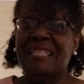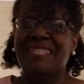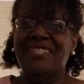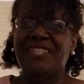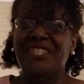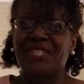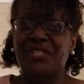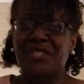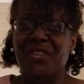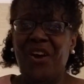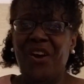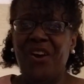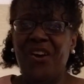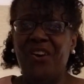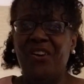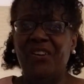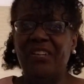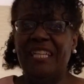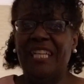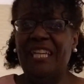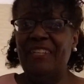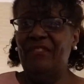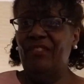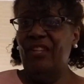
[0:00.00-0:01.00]
the
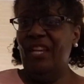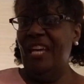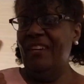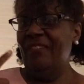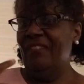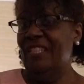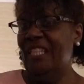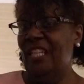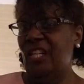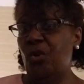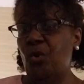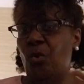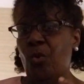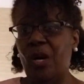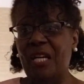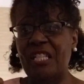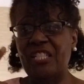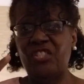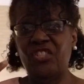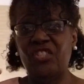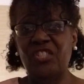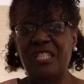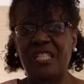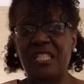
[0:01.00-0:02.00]
song. If you have any
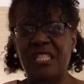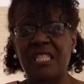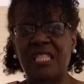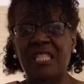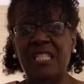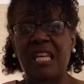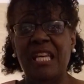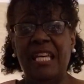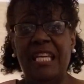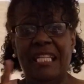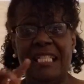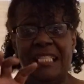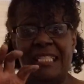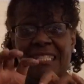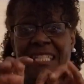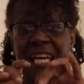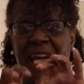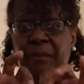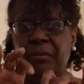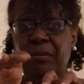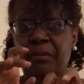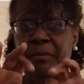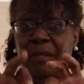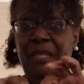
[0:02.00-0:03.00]
questions,
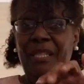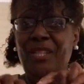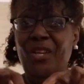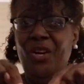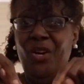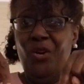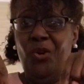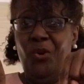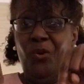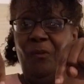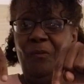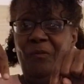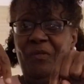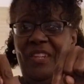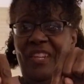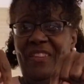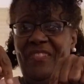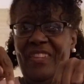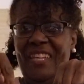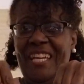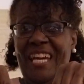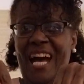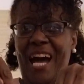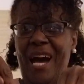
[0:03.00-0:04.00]
type them below
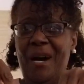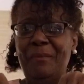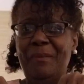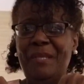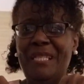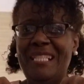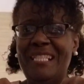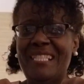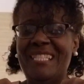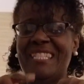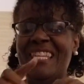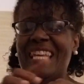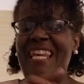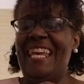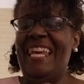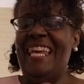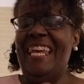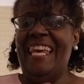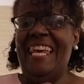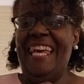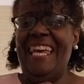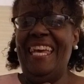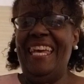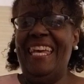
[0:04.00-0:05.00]
in the comments,
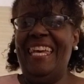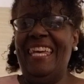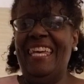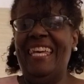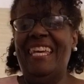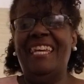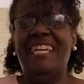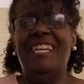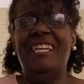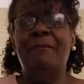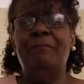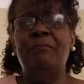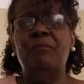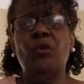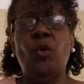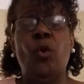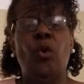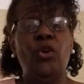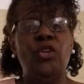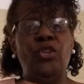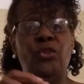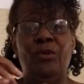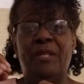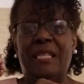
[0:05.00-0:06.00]

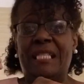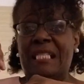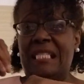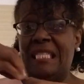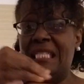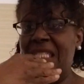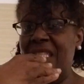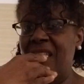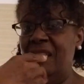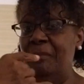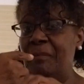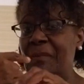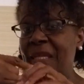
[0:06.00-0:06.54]
or you can send